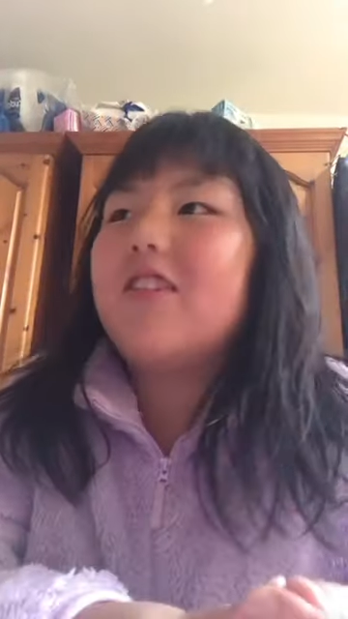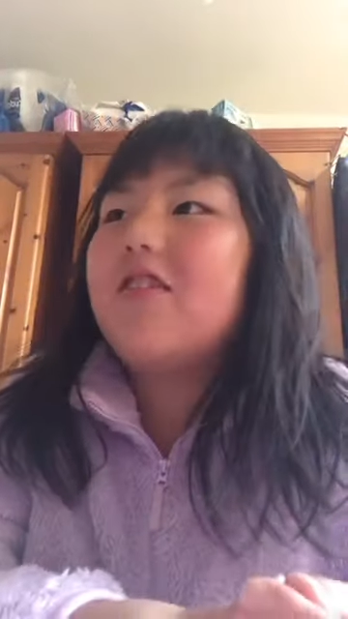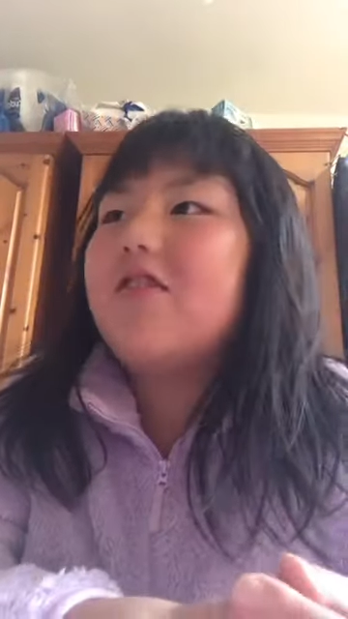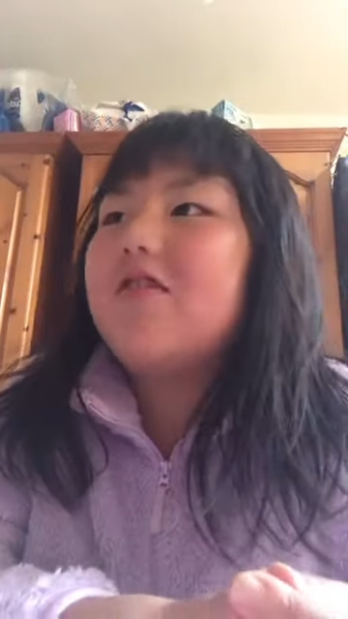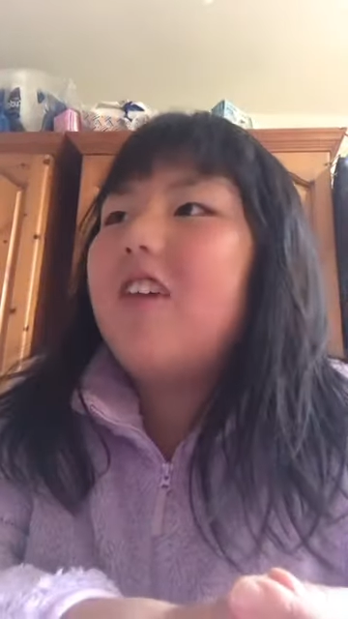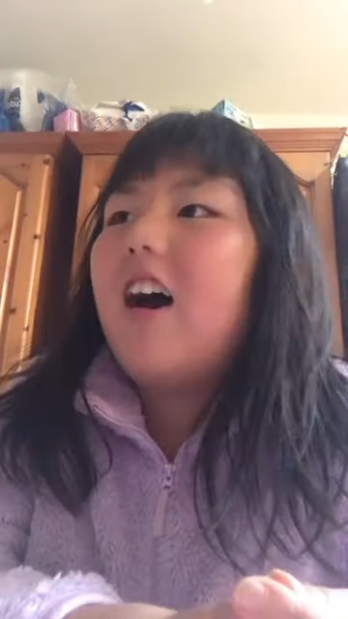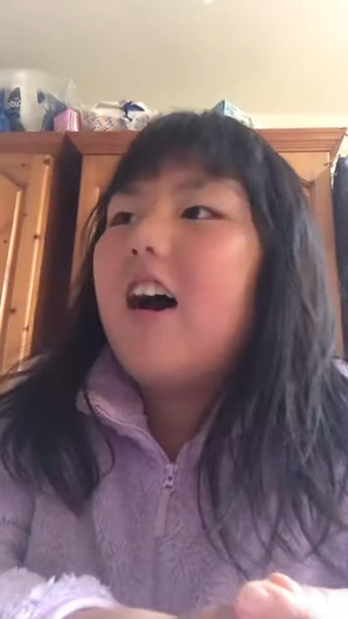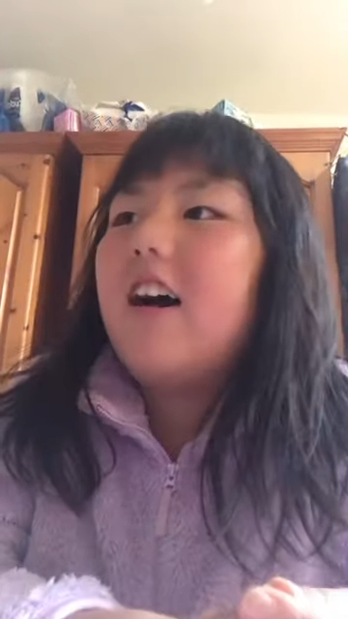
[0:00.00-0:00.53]

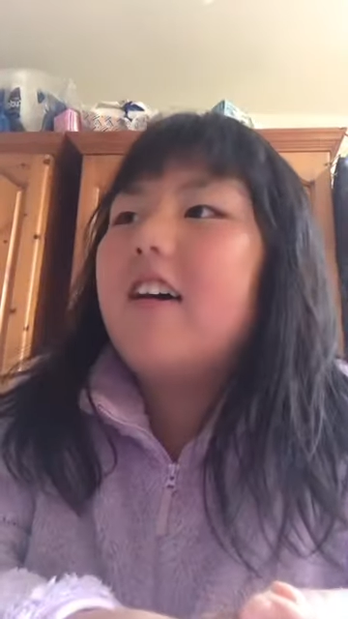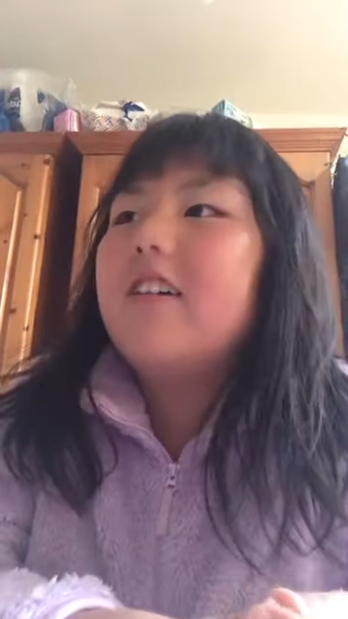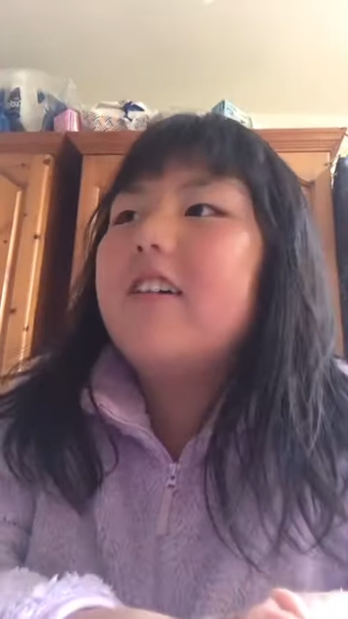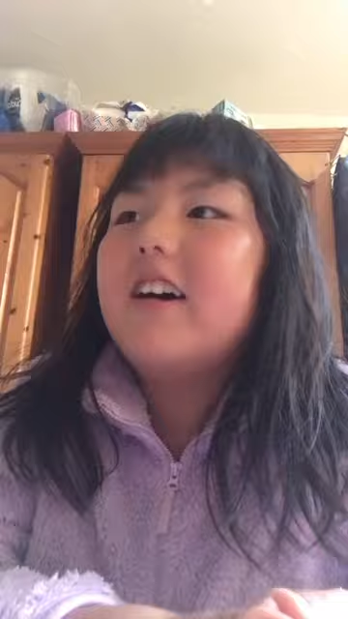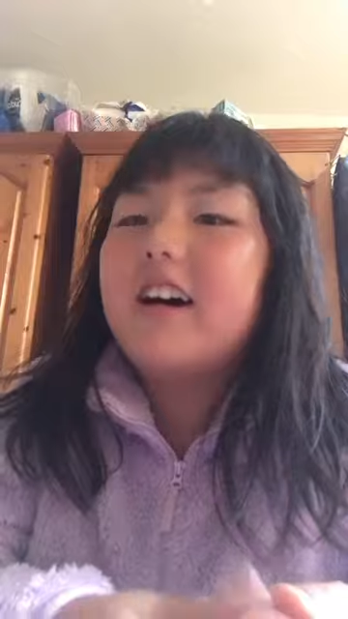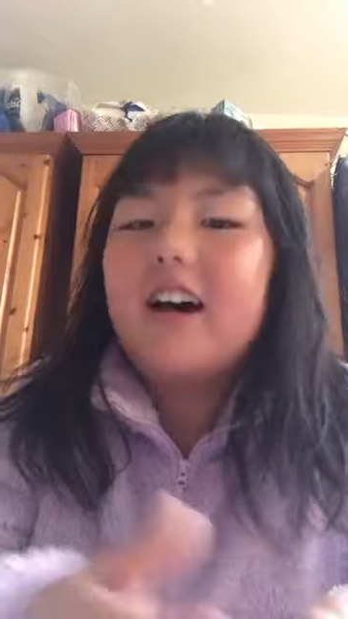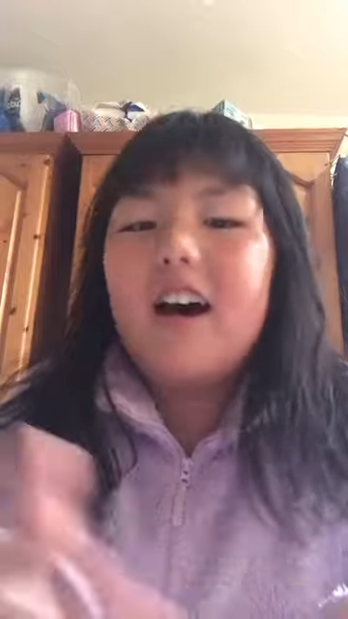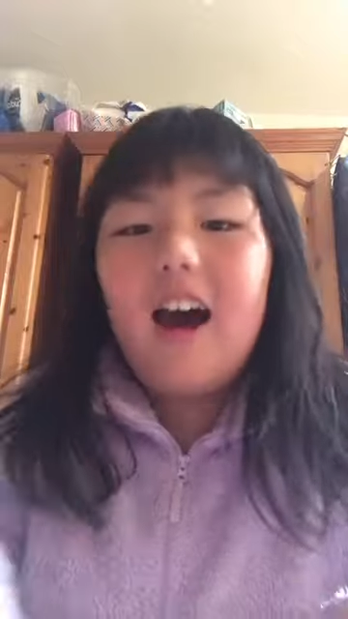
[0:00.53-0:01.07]
fell,
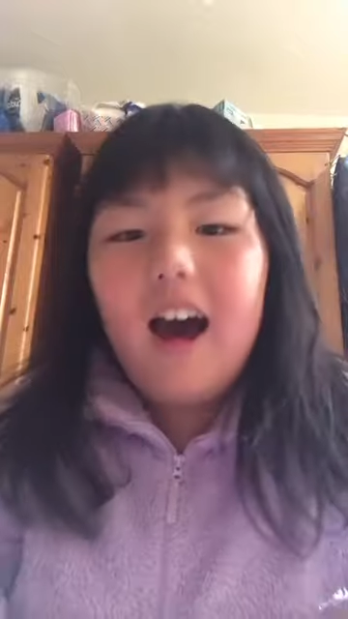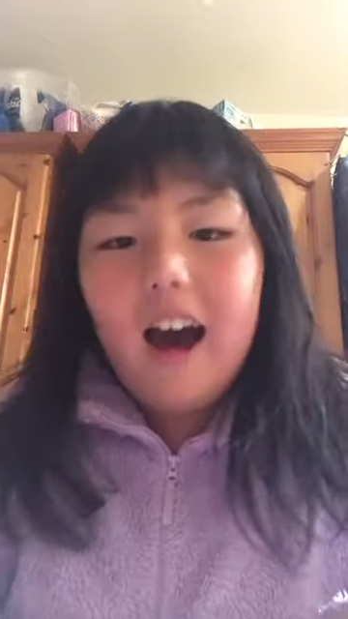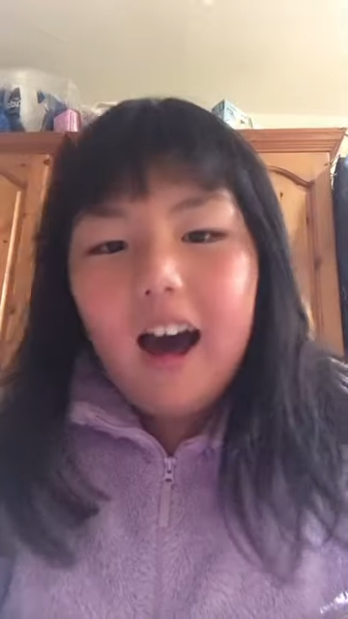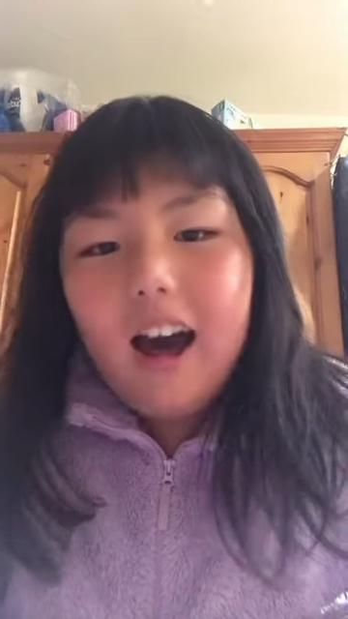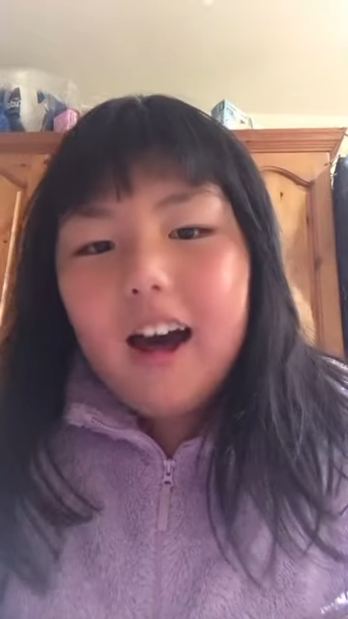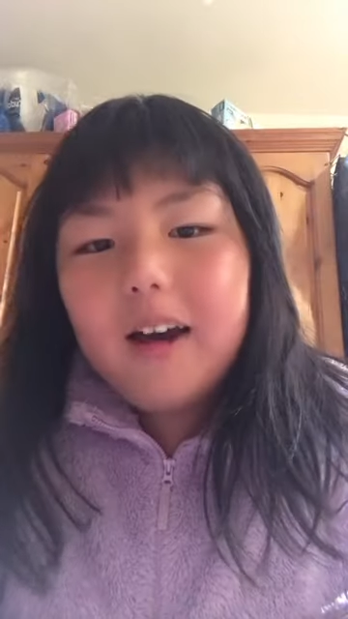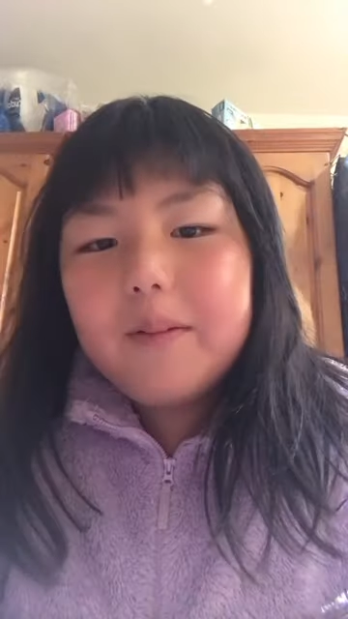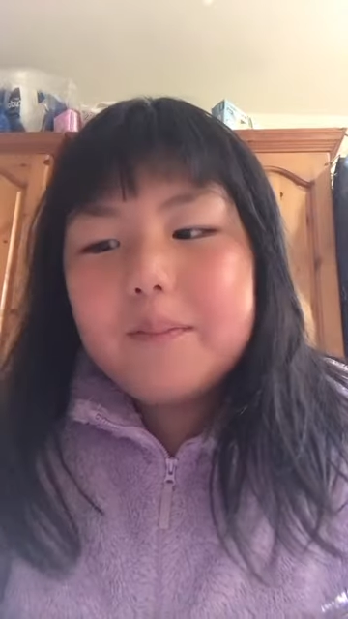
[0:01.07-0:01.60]
it
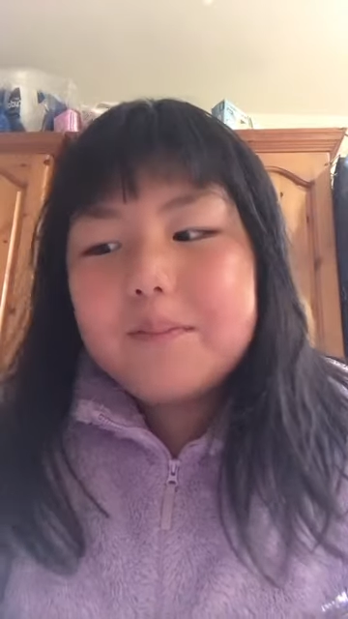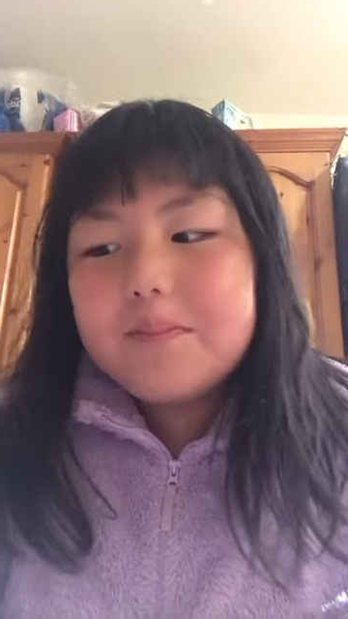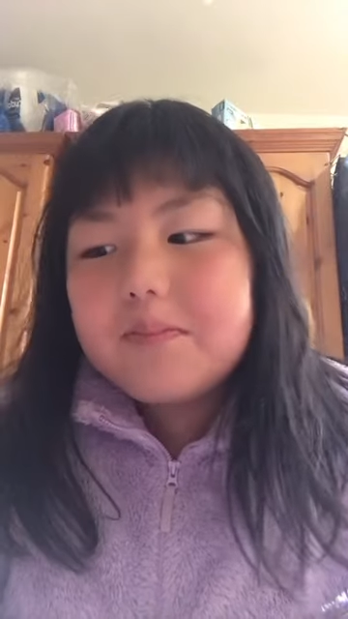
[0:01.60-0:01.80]
hurt.